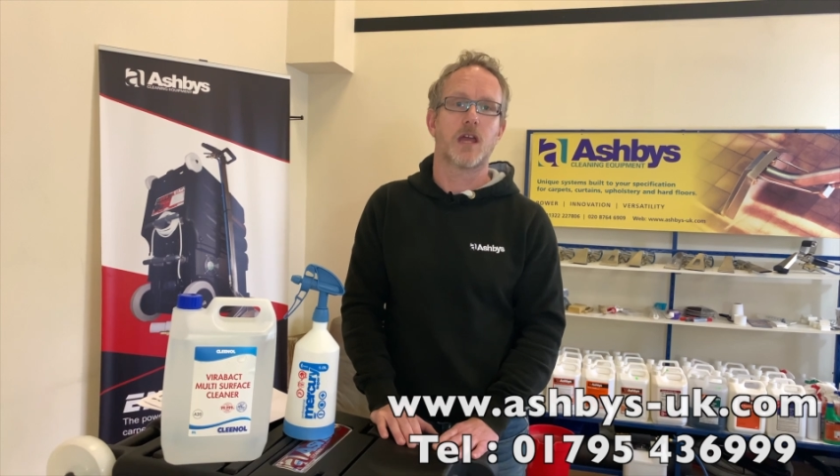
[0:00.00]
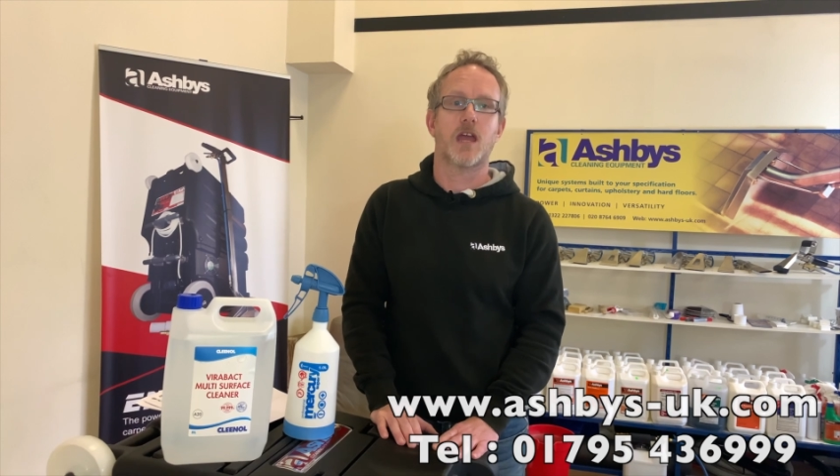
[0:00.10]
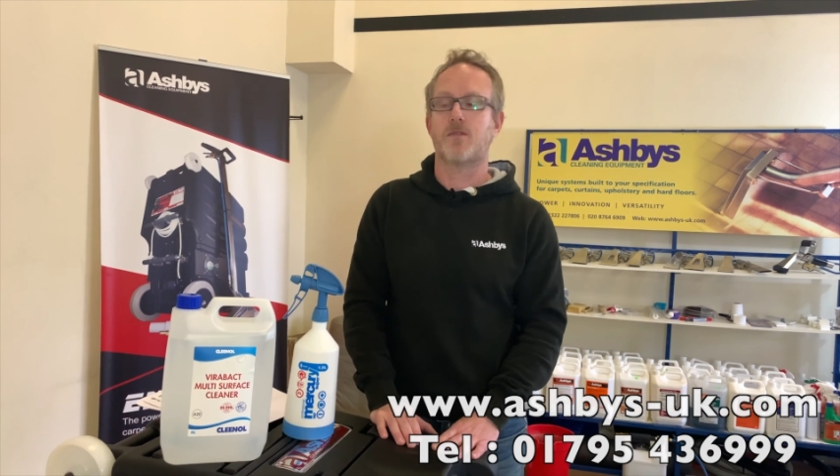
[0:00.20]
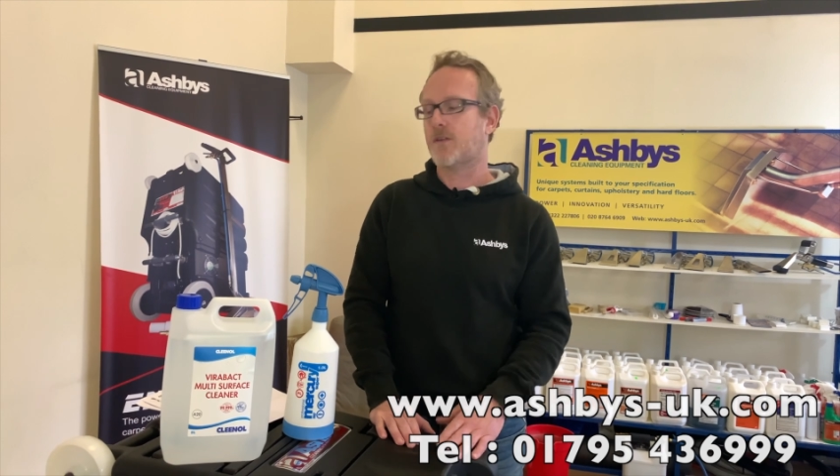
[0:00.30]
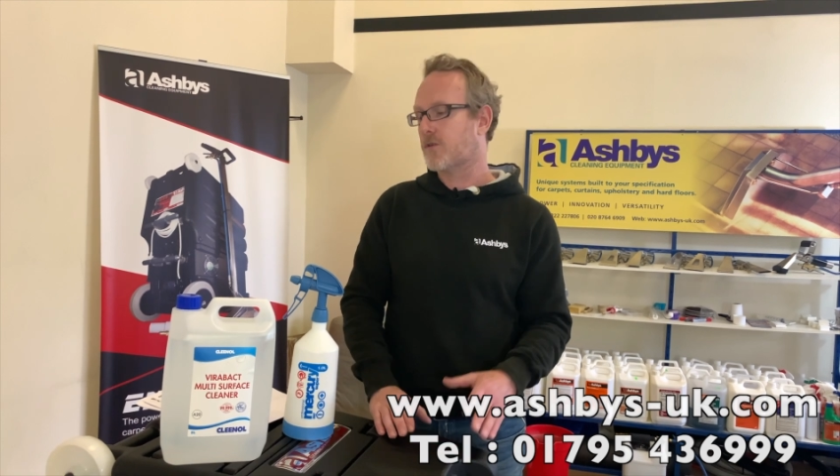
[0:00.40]

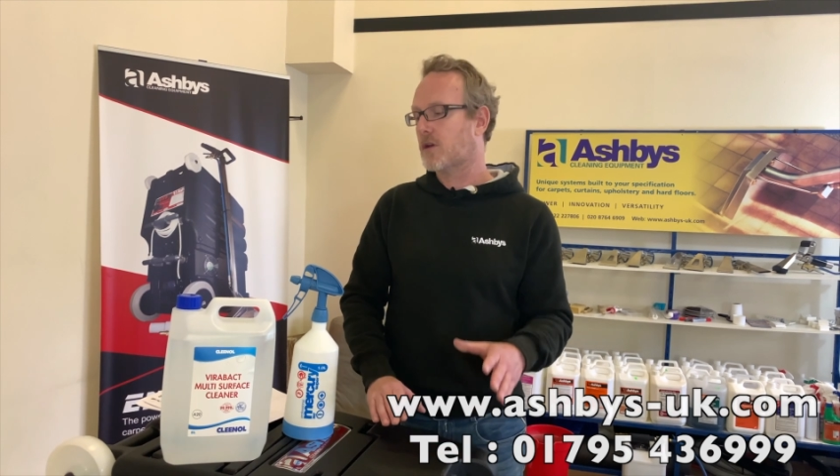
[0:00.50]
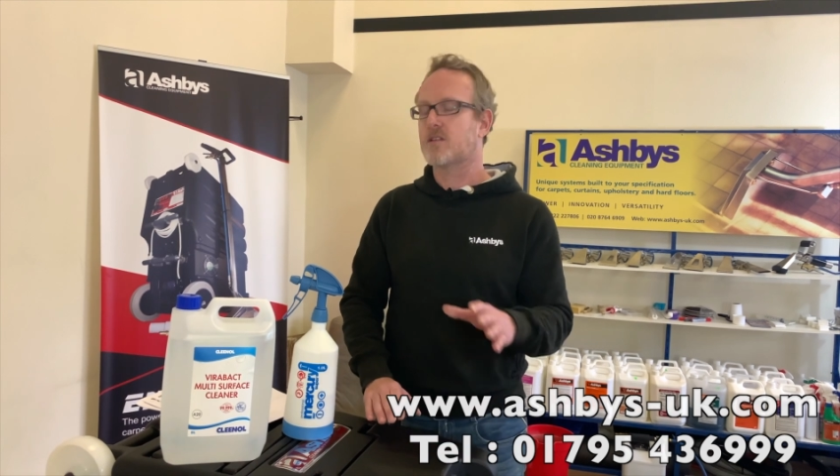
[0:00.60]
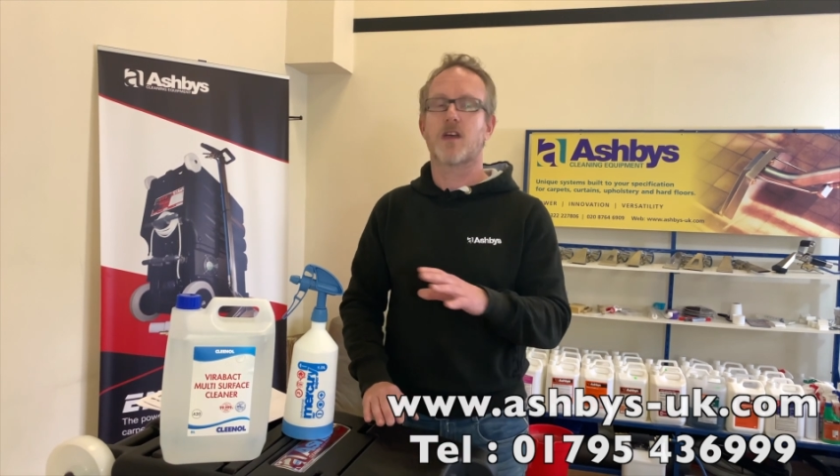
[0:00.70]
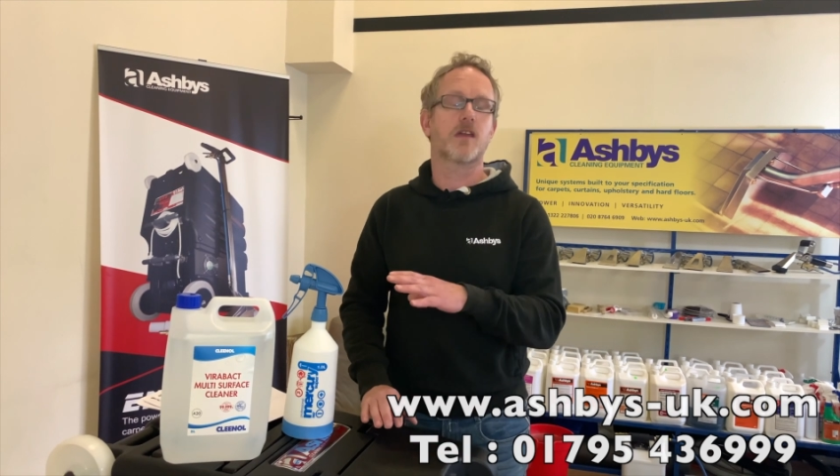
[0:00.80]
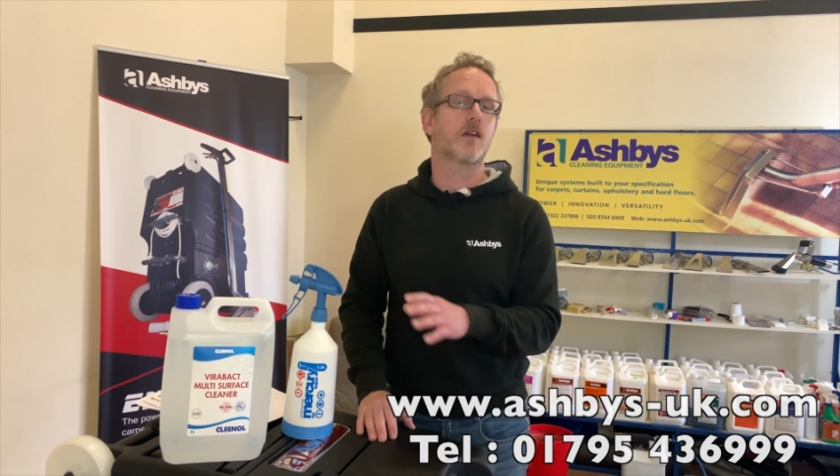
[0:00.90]
even if you're only
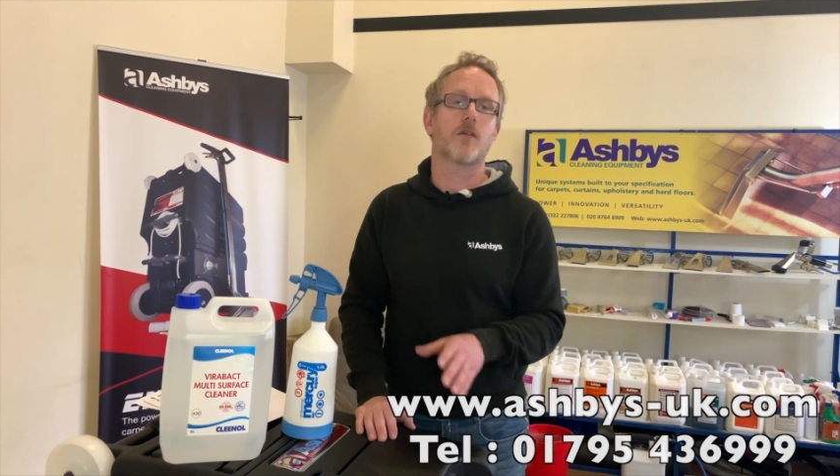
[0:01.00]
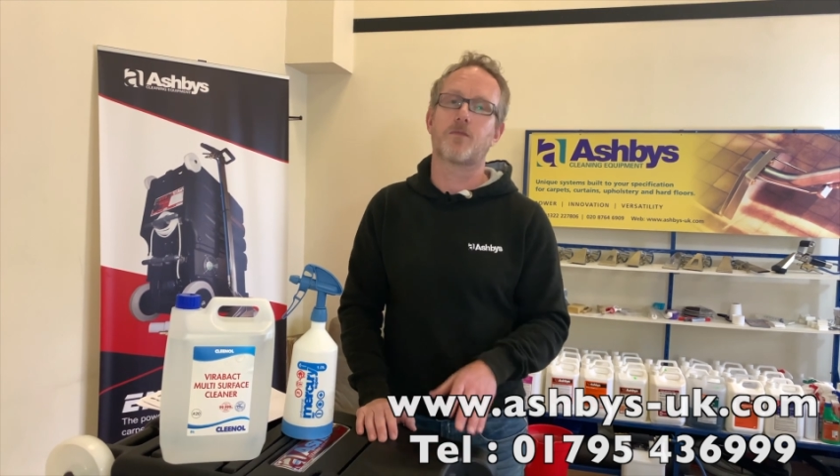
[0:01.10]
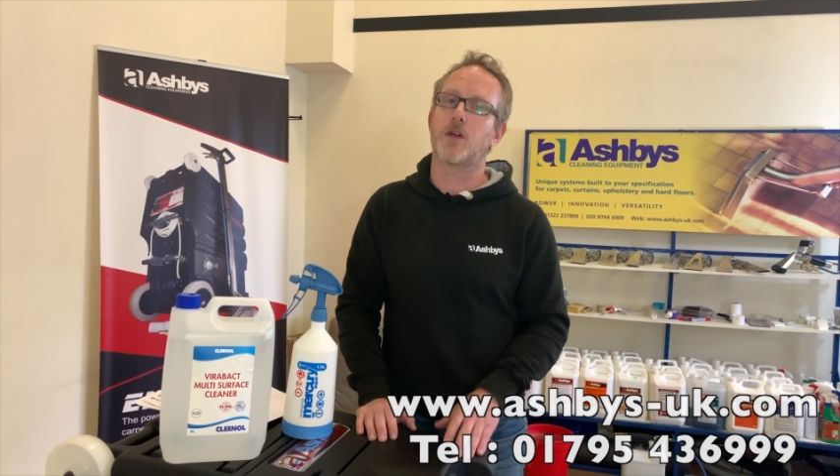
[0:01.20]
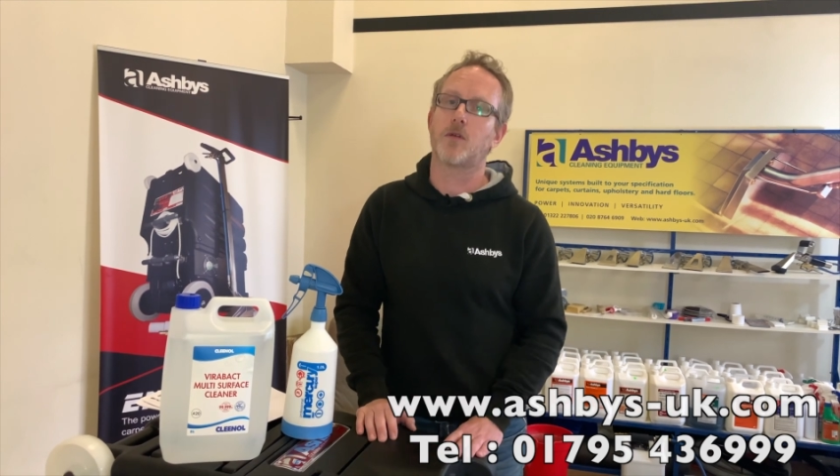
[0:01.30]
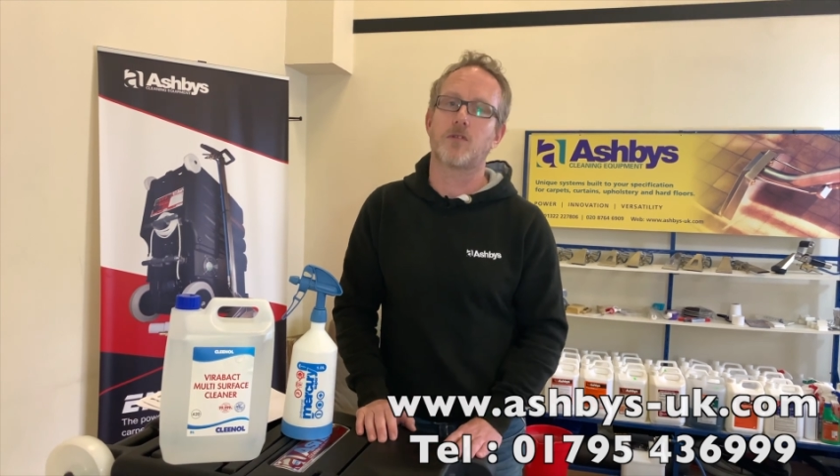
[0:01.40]
taking a
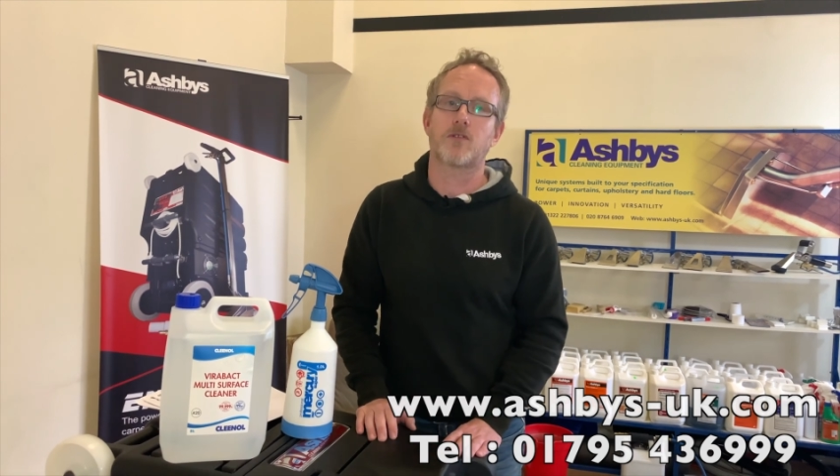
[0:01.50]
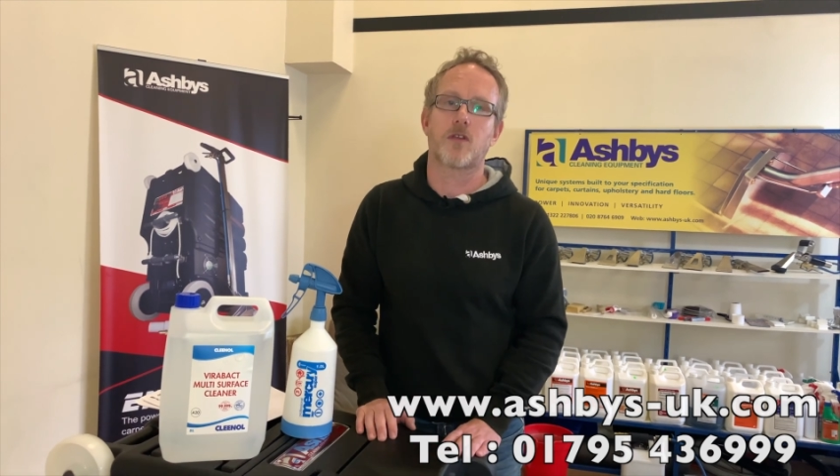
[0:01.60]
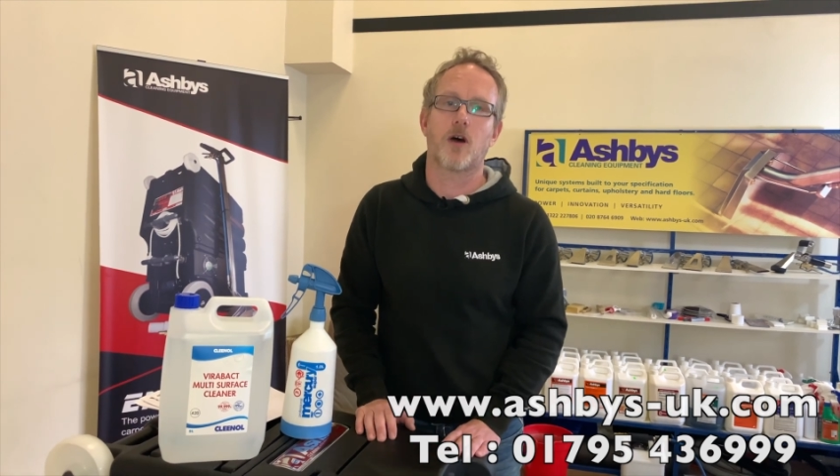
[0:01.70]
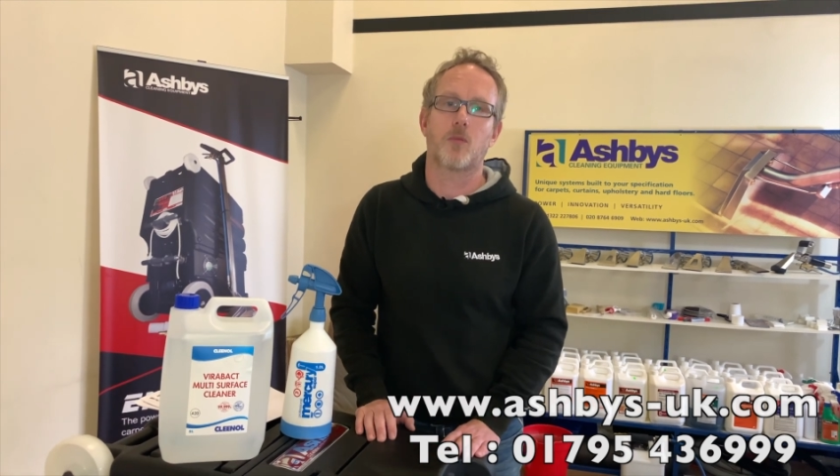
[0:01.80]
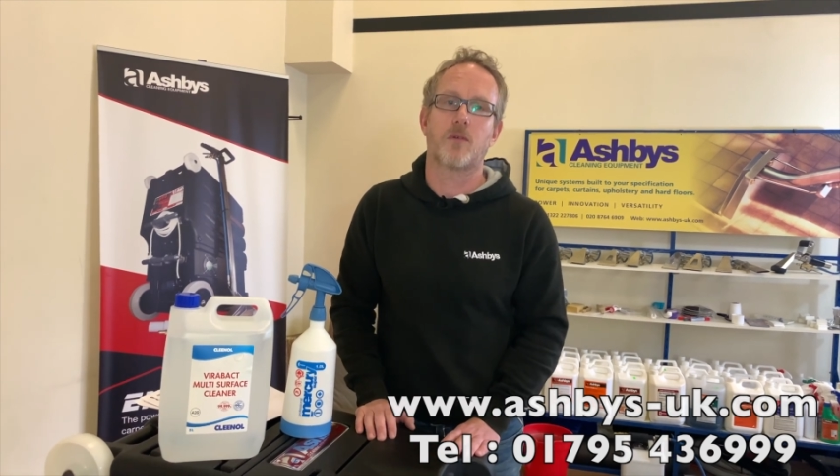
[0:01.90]
few to
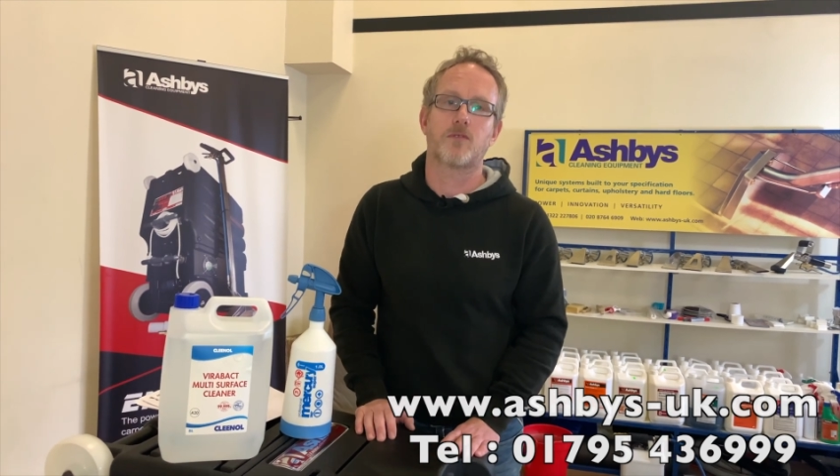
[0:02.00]
start with,